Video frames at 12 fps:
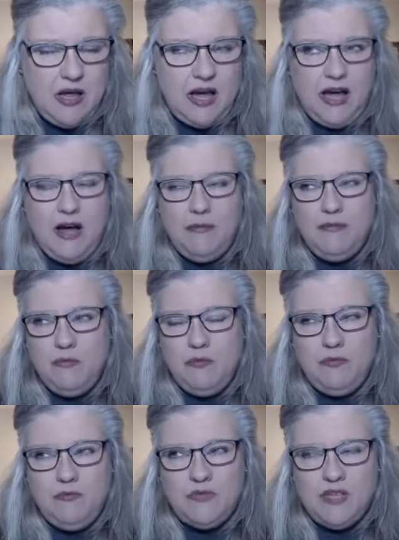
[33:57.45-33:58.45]

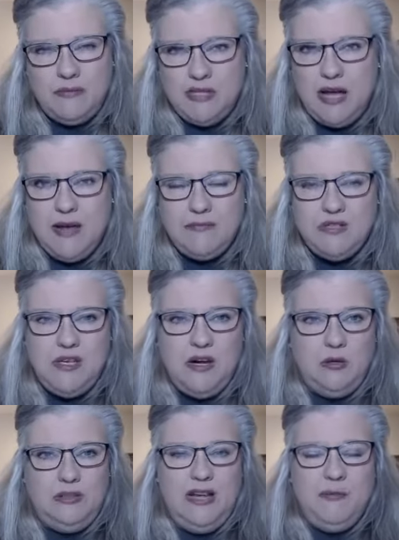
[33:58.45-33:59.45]
Um, sometimes, you
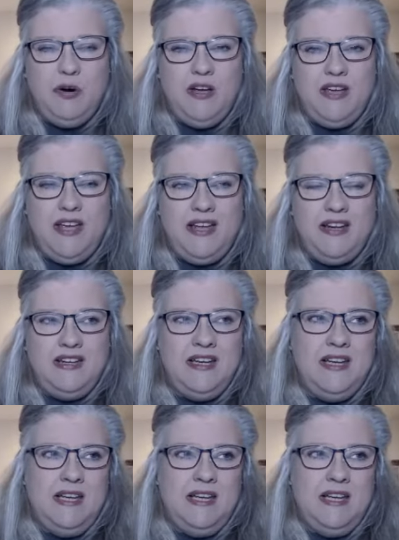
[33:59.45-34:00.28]
know, Libra in